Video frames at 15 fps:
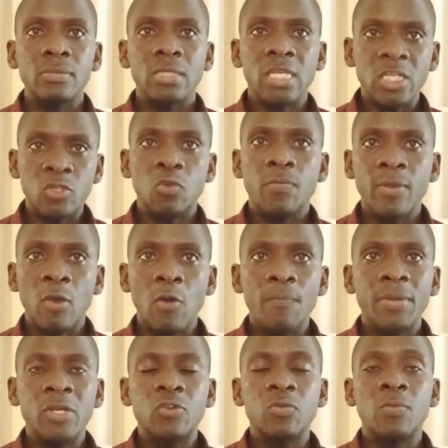it will be
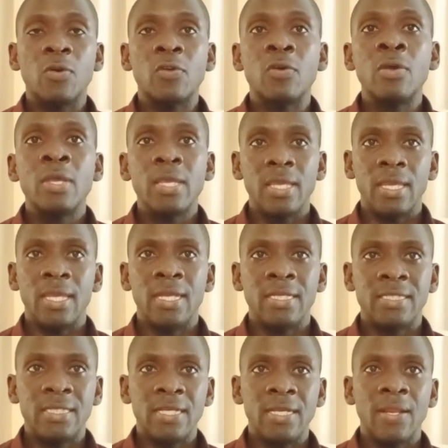open tomorrow,
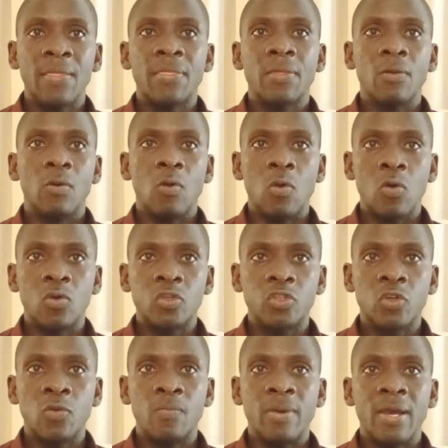eighteenth
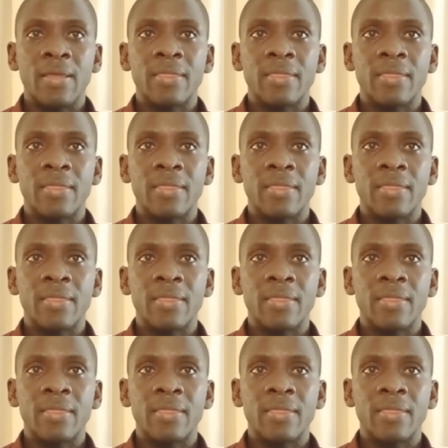October.